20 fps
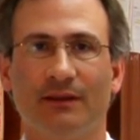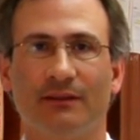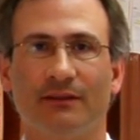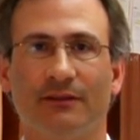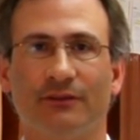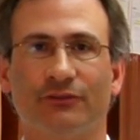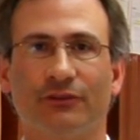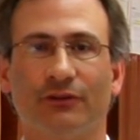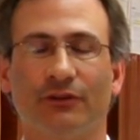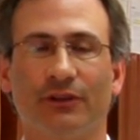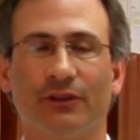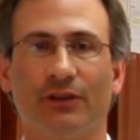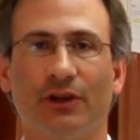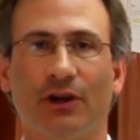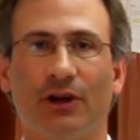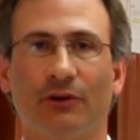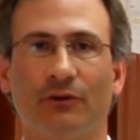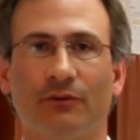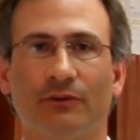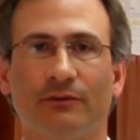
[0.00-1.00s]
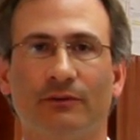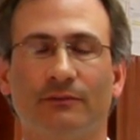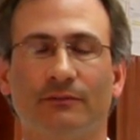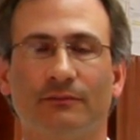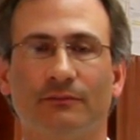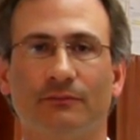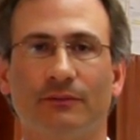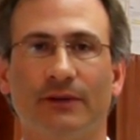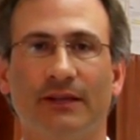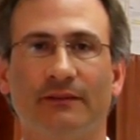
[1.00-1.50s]
There certainly are
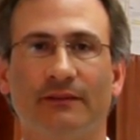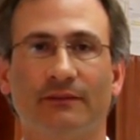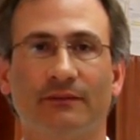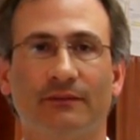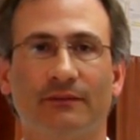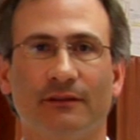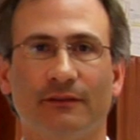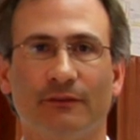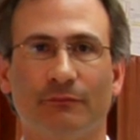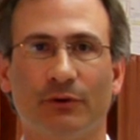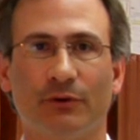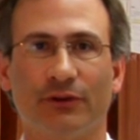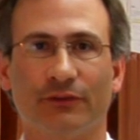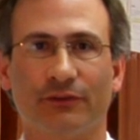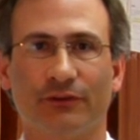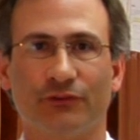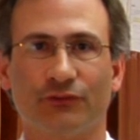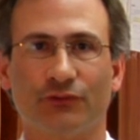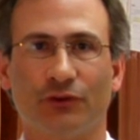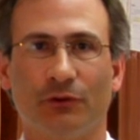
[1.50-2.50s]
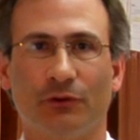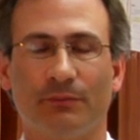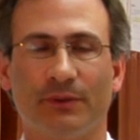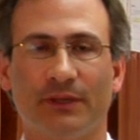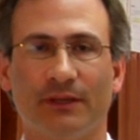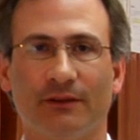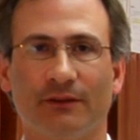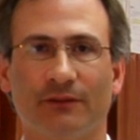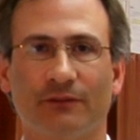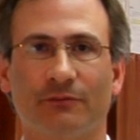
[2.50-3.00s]
risks of birth control
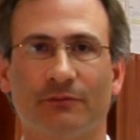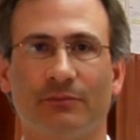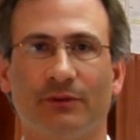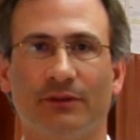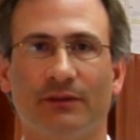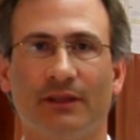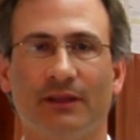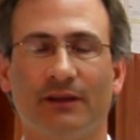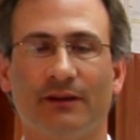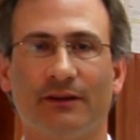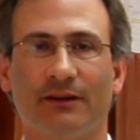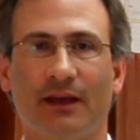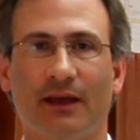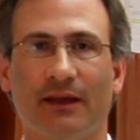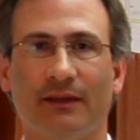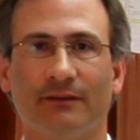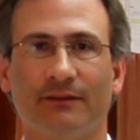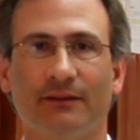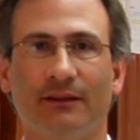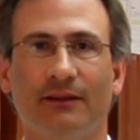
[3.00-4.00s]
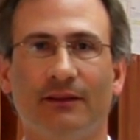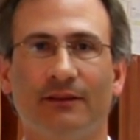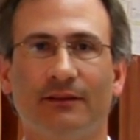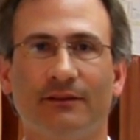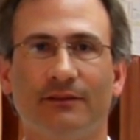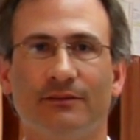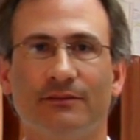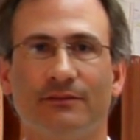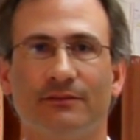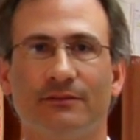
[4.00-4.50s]
pills, but they are not
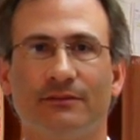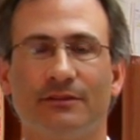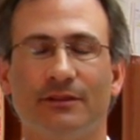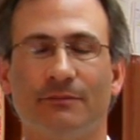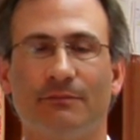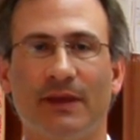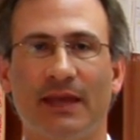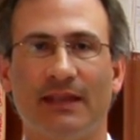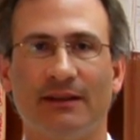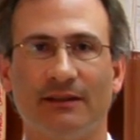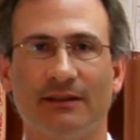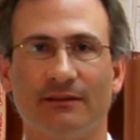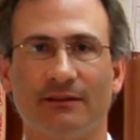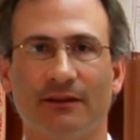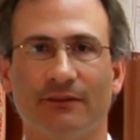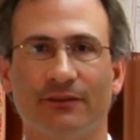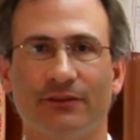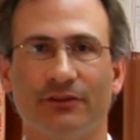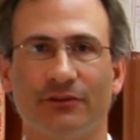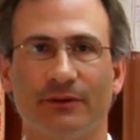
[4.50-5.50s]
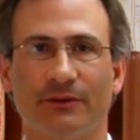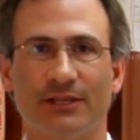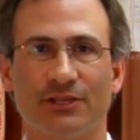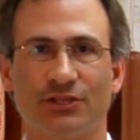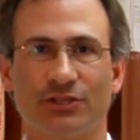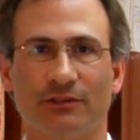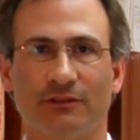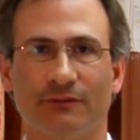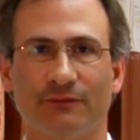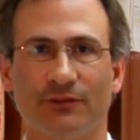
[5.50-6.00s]
dependent on the
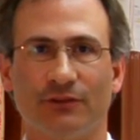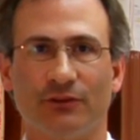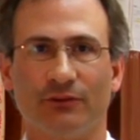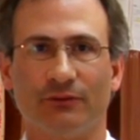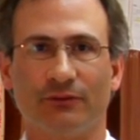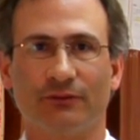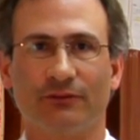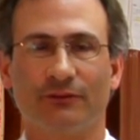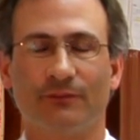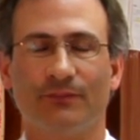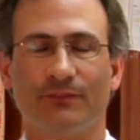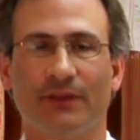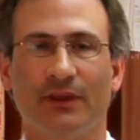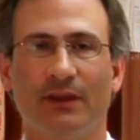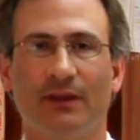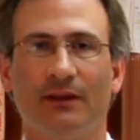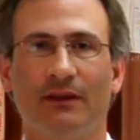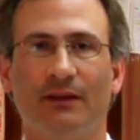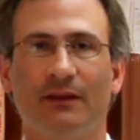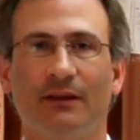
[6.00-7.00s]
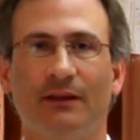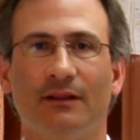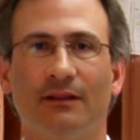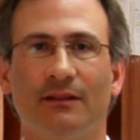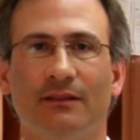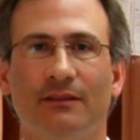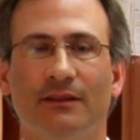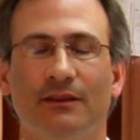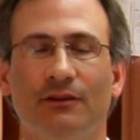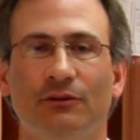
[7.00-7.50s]
duration of use.
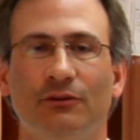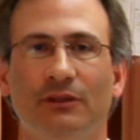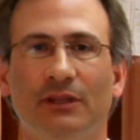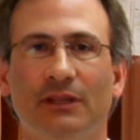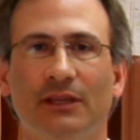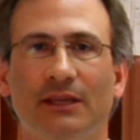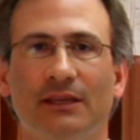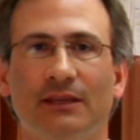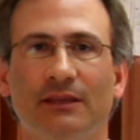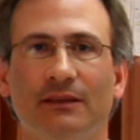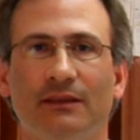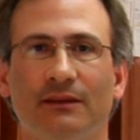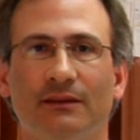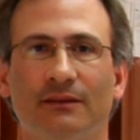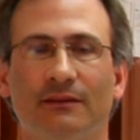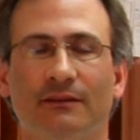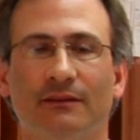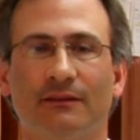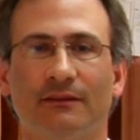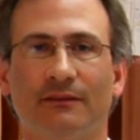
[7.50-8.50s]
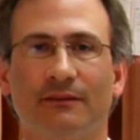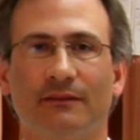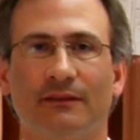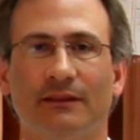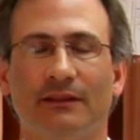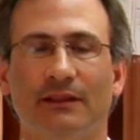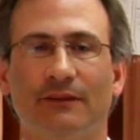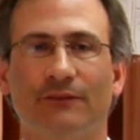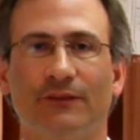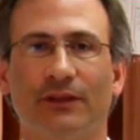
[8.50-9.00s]
The only
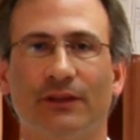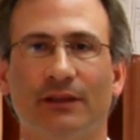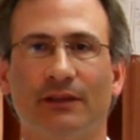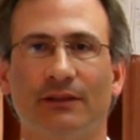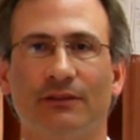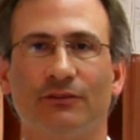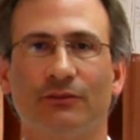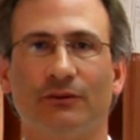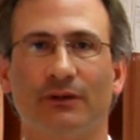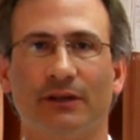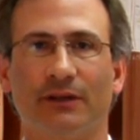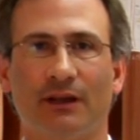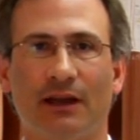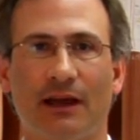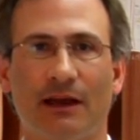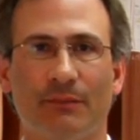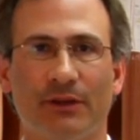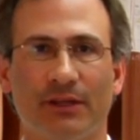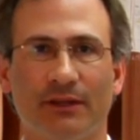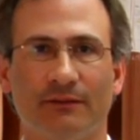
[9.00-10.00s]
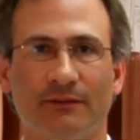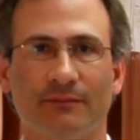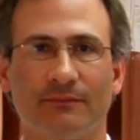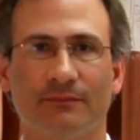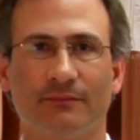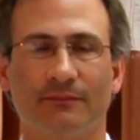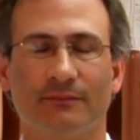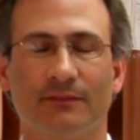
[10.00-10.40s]
significant or common